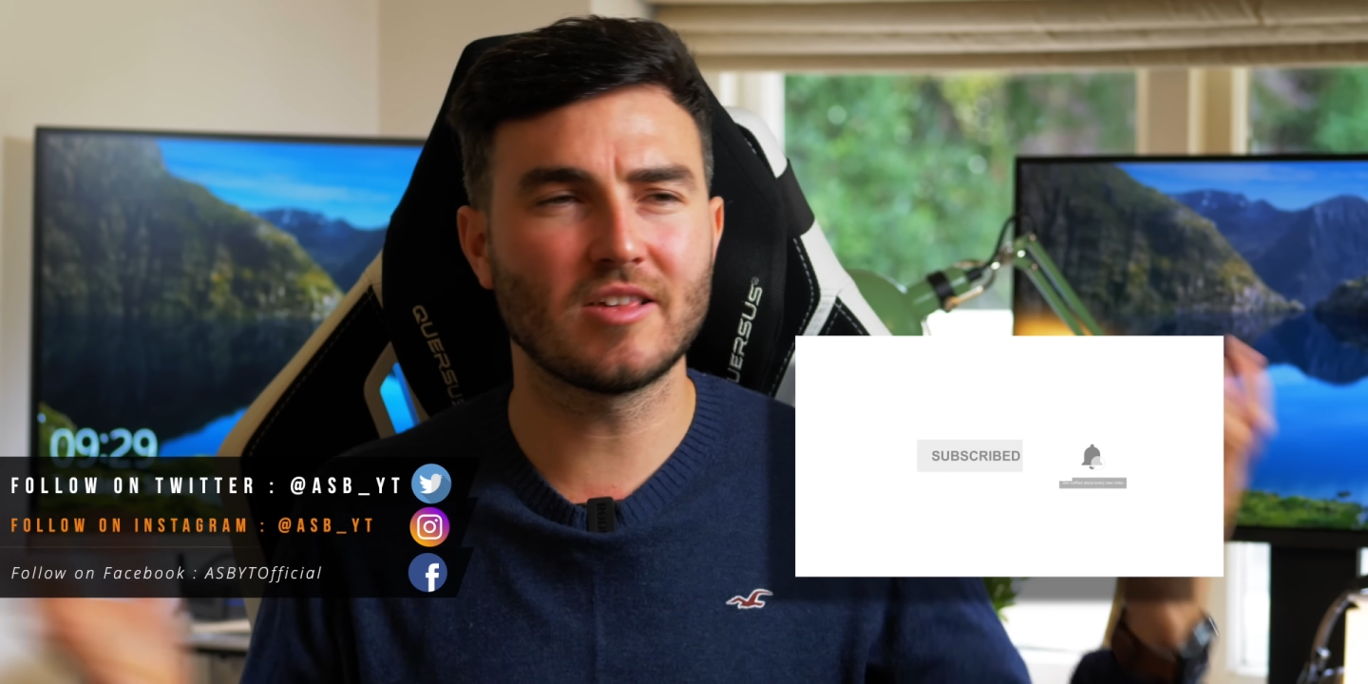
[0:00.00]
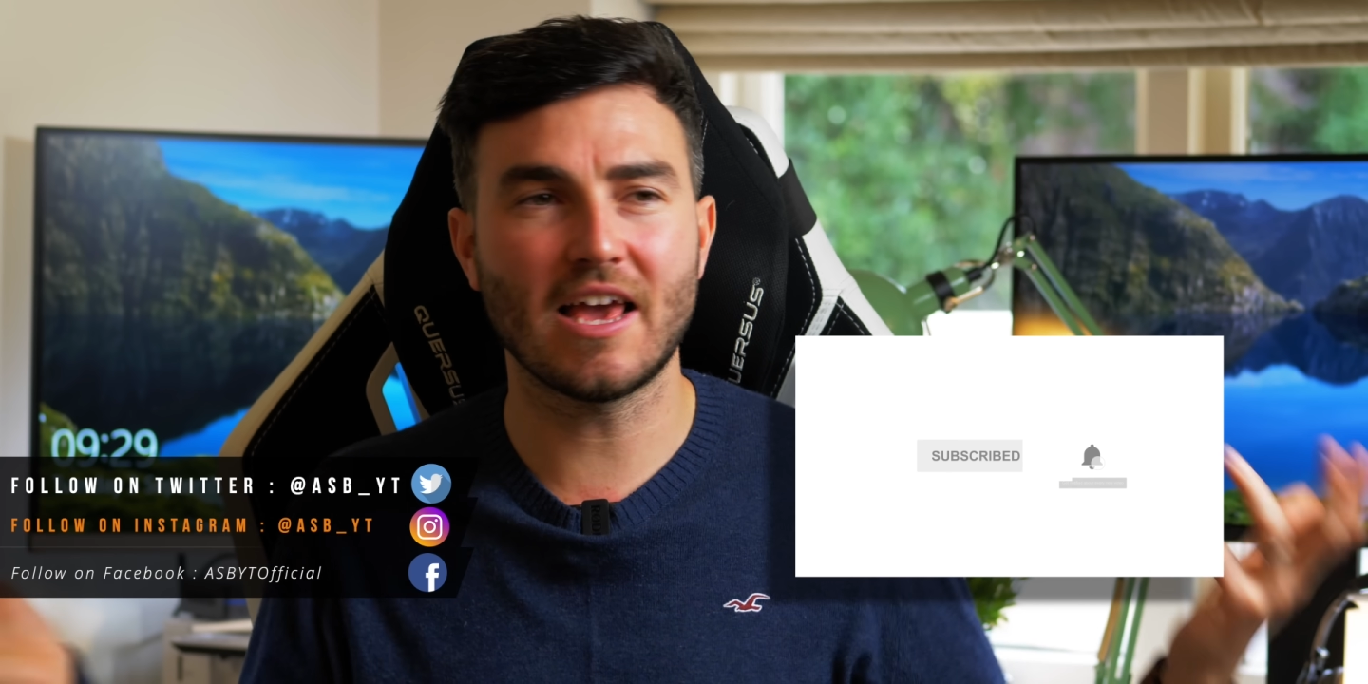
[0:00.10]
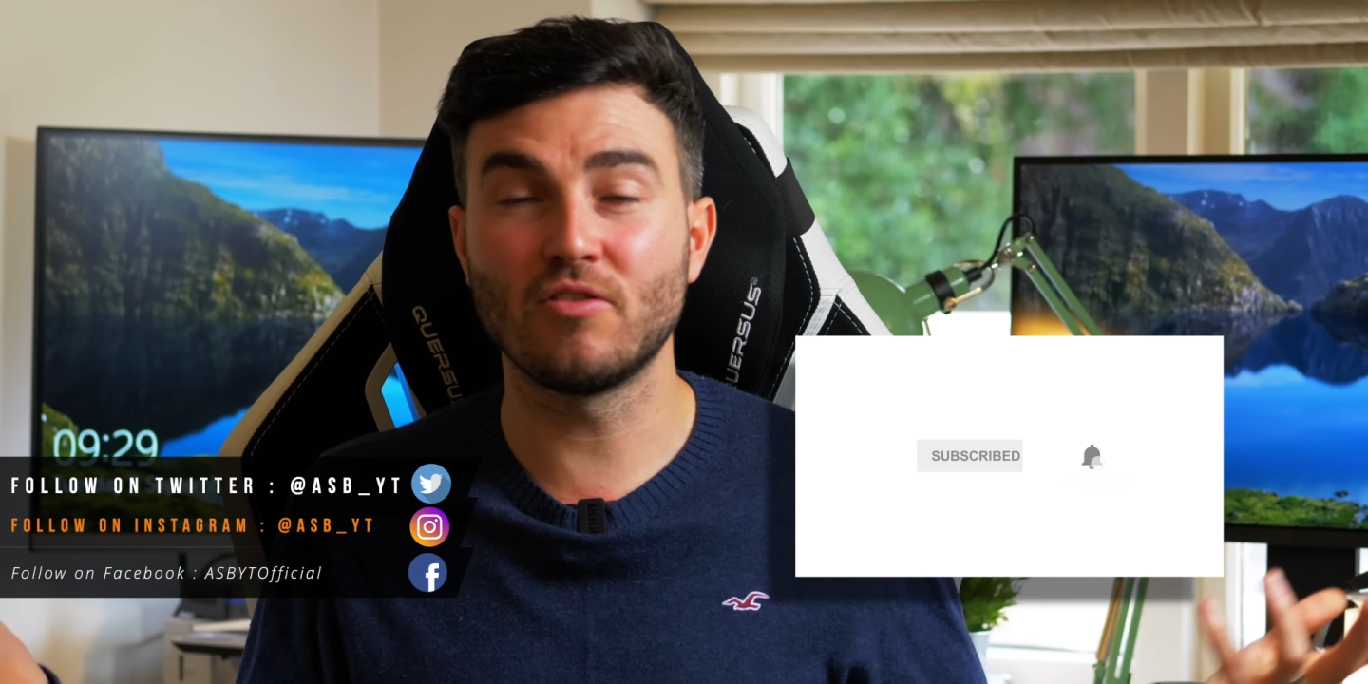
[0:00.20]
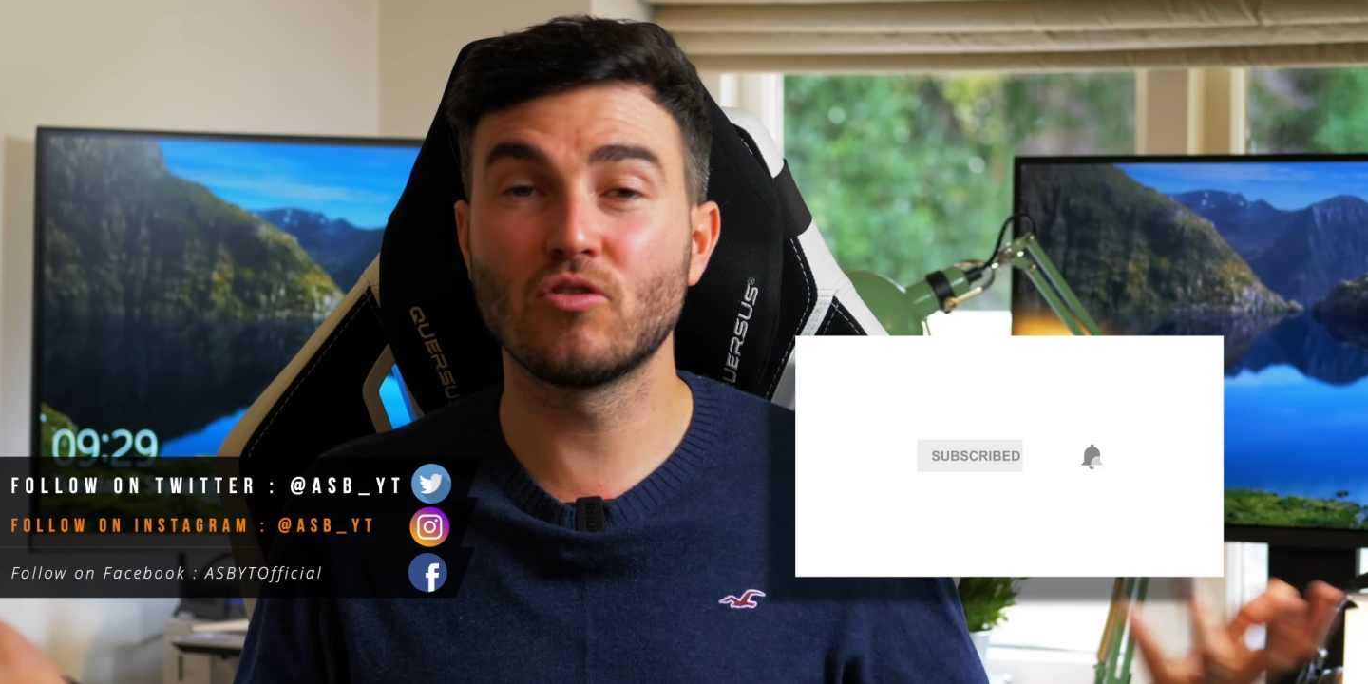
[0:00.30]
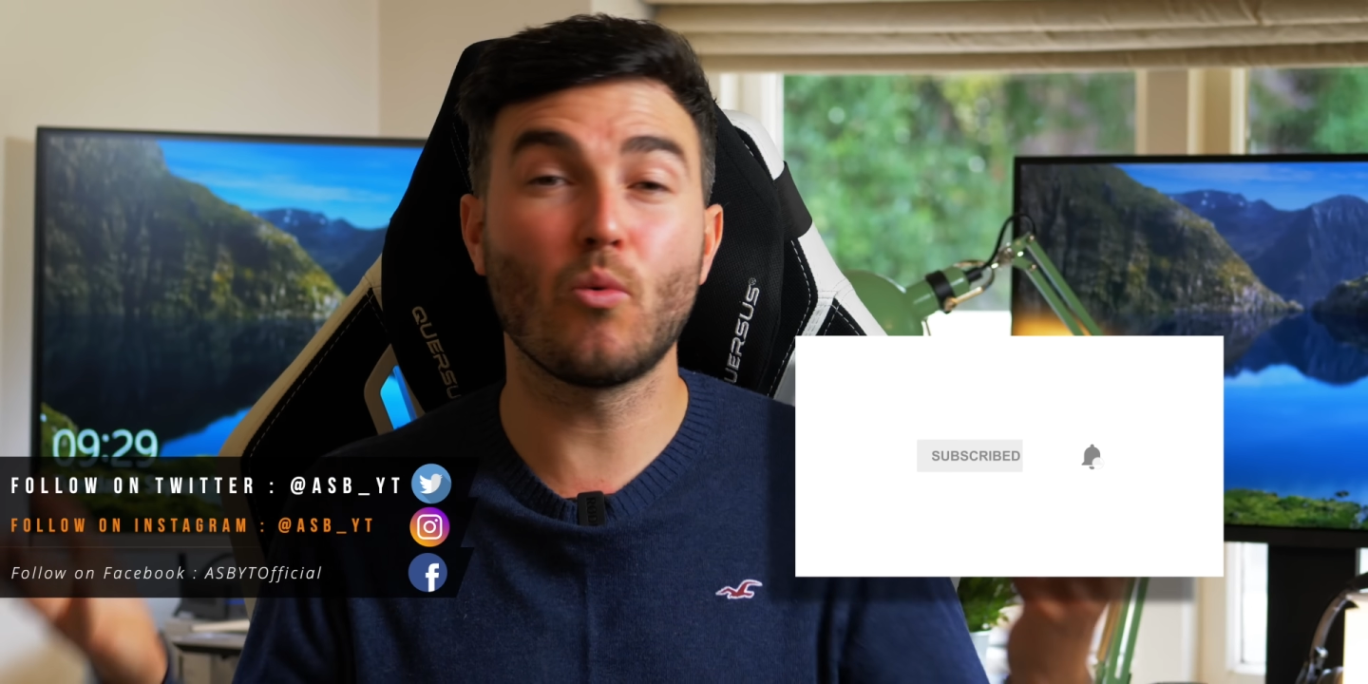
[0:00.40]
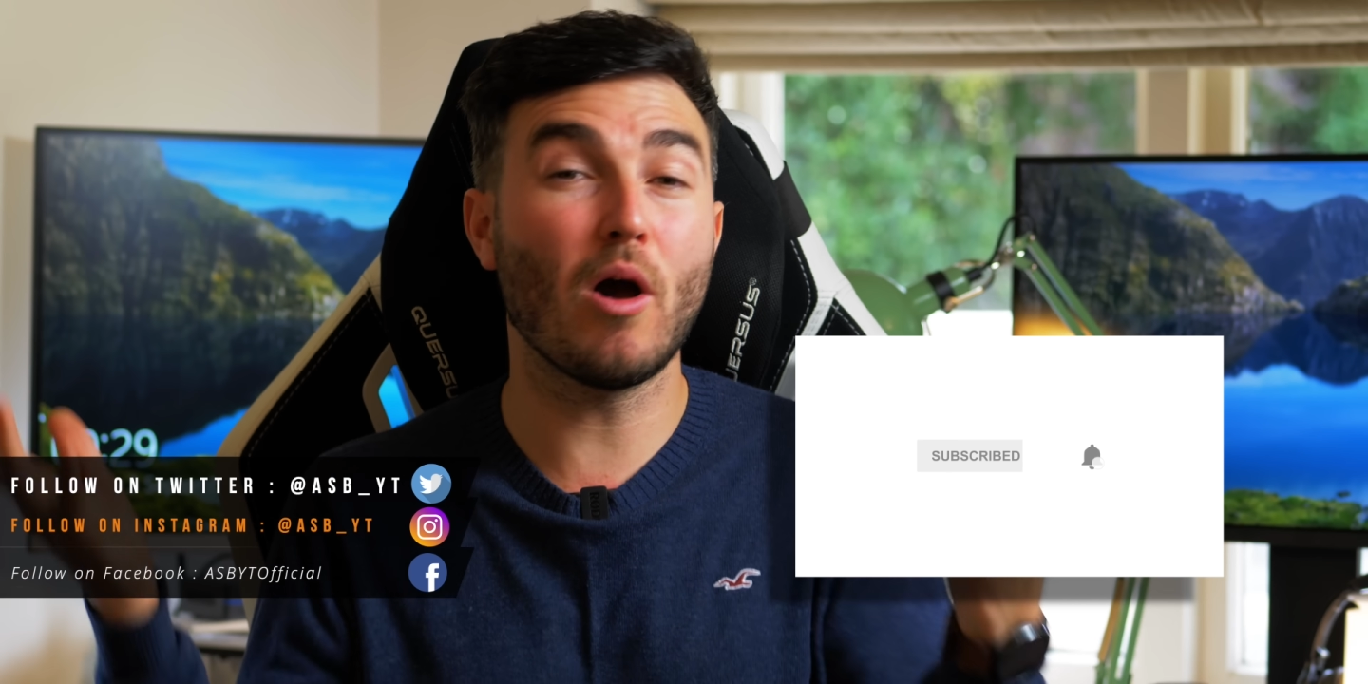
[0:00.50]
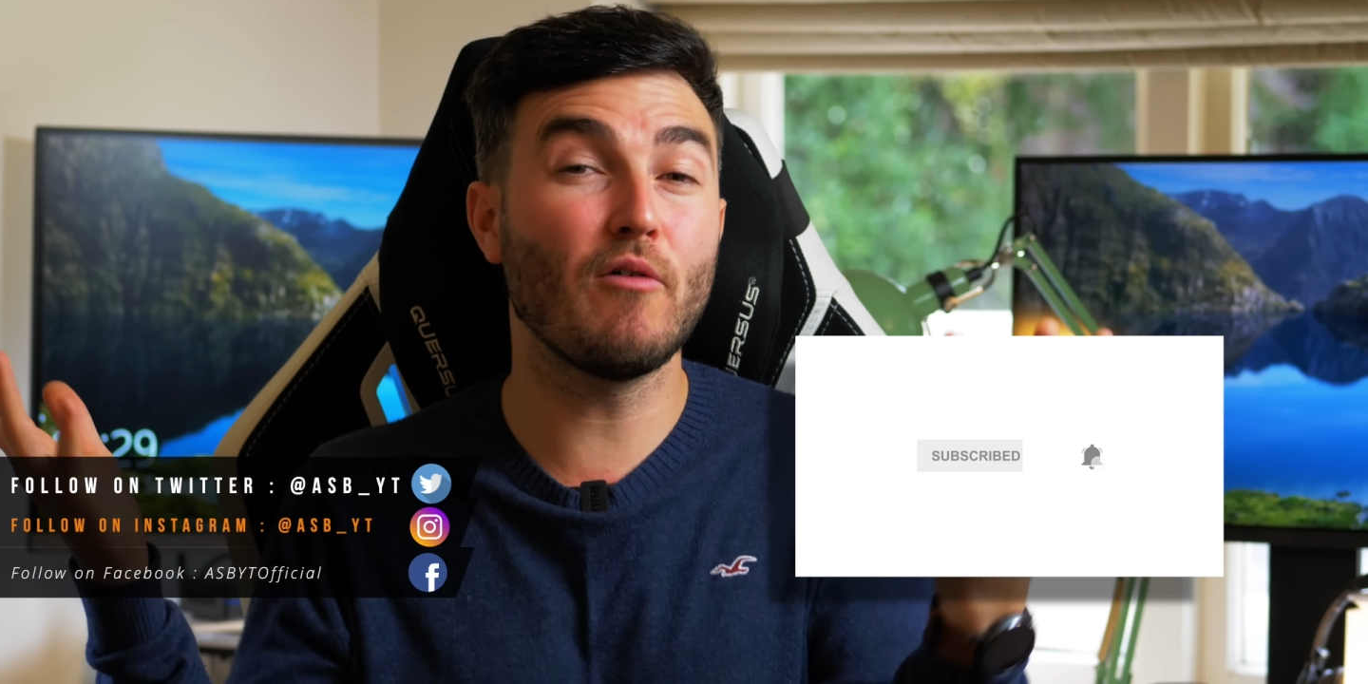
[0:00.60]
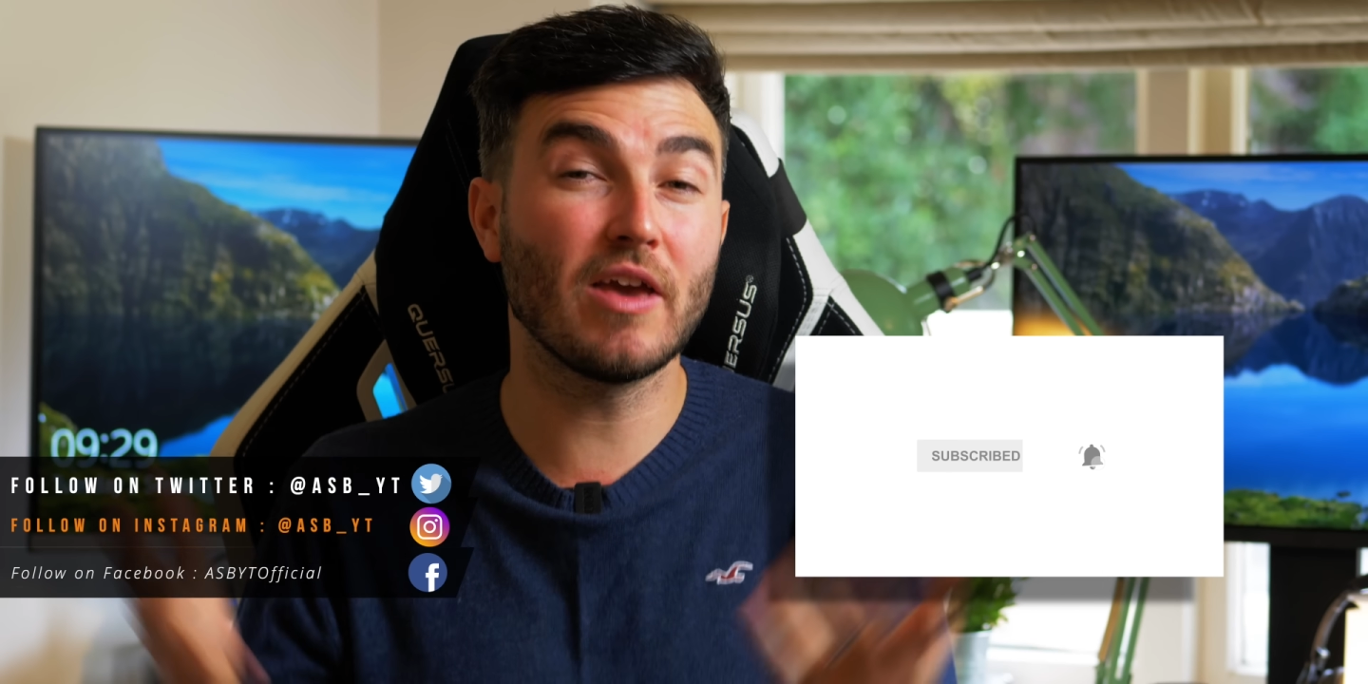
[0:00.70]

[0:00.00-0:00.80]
10, 12